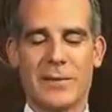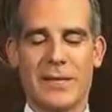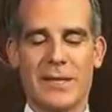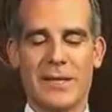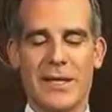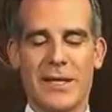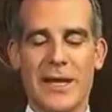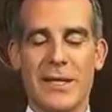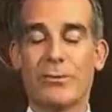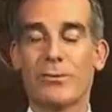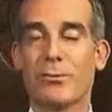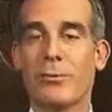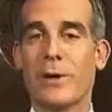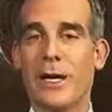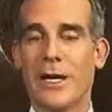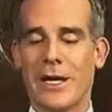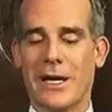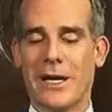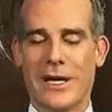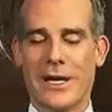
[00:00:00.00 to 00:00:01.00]
Like
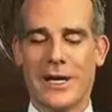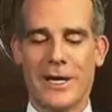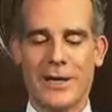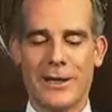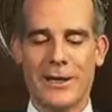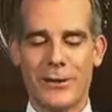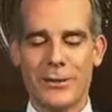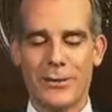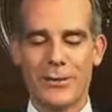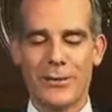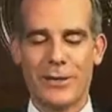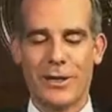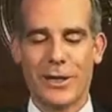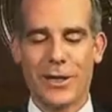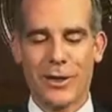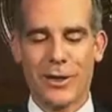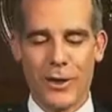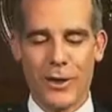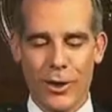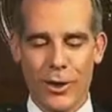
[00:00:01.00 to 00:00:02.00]
Ring, Inc., who's
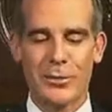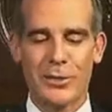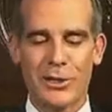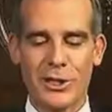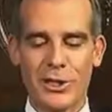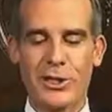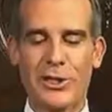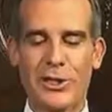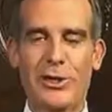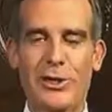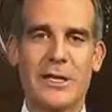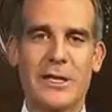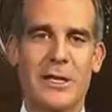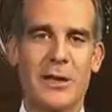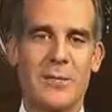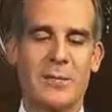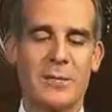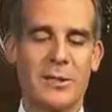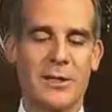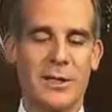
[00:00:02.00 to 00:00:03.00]
the home security
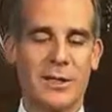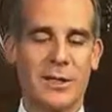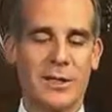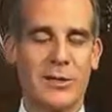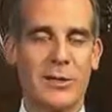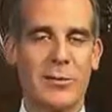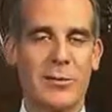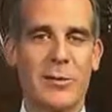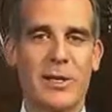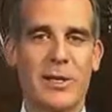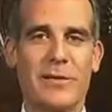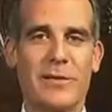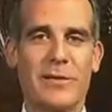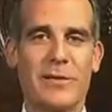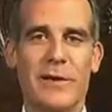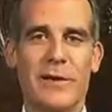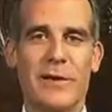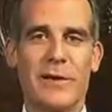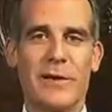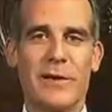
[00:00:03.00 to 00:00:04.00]
company that so many of us
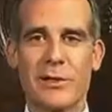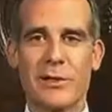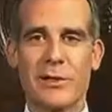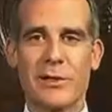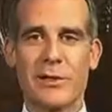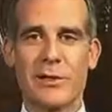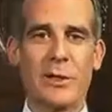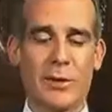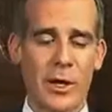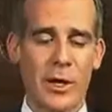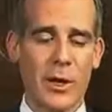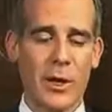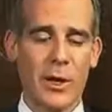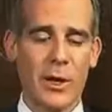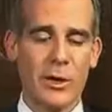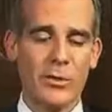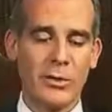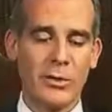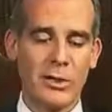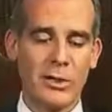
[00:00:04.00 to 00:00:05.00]
are familiar with,
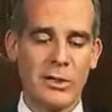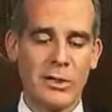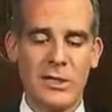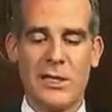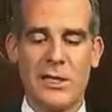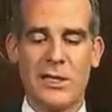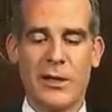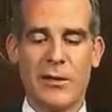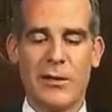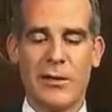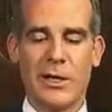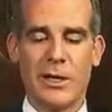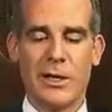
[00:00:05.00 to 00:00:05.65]
whose CEO,